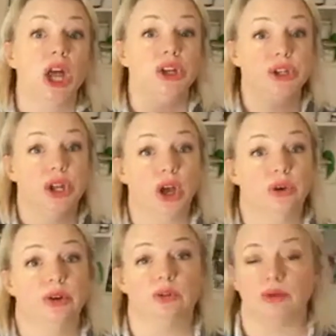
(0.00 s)
No,
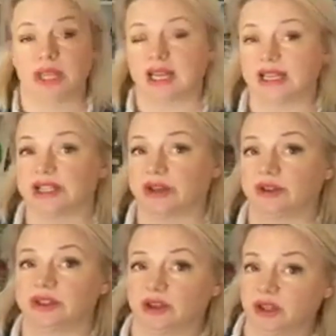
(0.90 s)
not with Annie Sloan, you
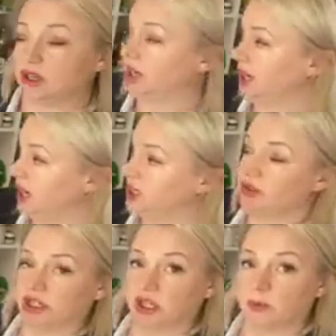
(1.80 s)
don't. You can
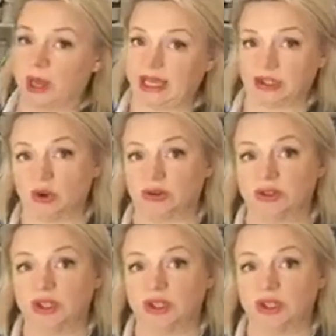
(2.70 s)
literally just paint on.